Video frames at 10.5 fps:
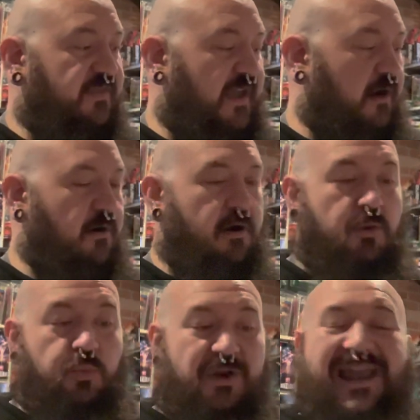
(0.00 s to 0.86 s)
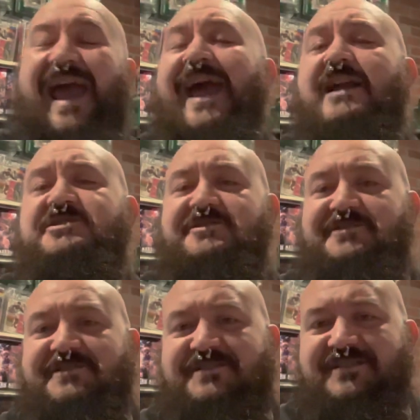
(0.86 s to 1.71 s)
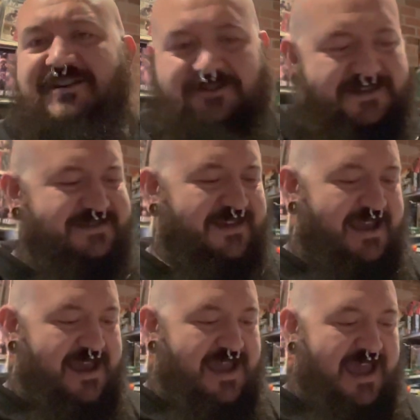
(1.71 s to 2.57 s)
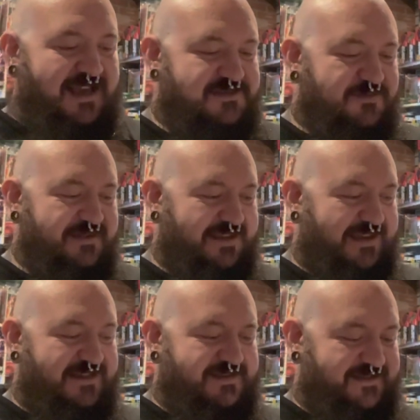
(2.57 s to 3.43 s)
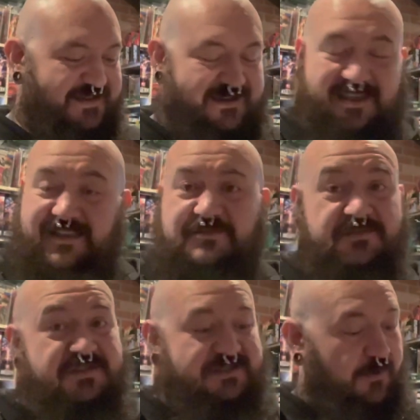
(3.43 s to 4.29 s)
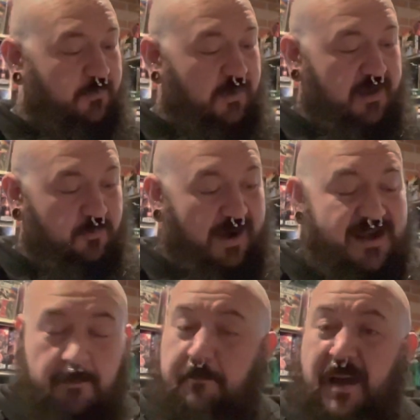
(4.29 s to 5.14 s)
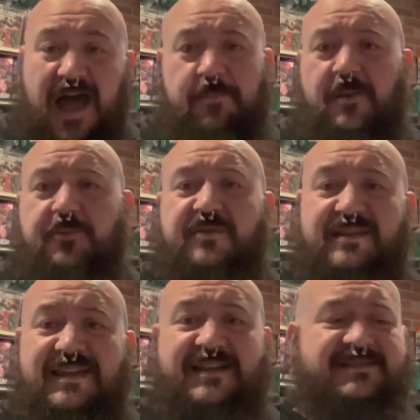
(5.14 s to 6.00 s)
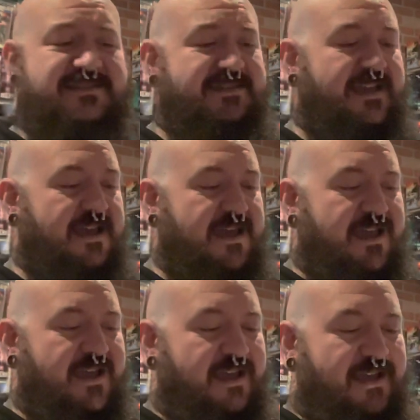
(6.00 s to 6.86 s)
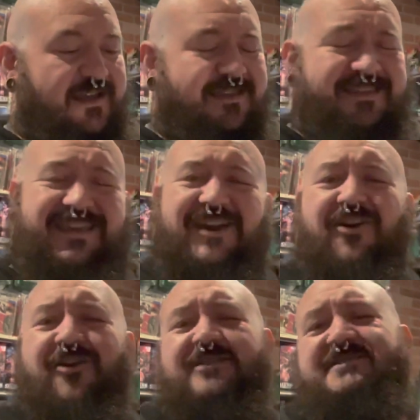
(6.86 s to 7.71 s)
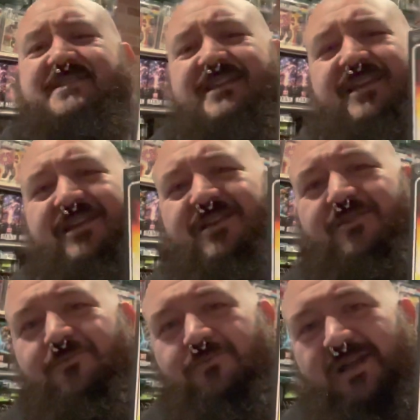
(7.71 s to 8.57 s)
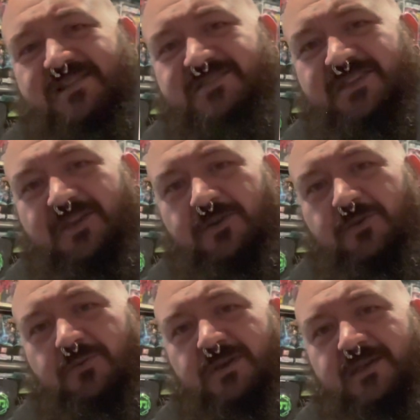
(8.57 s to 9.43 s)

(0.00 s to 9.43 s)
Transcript: their reaction series, has released, and this was just a random pop-up release, the Arctic Rescue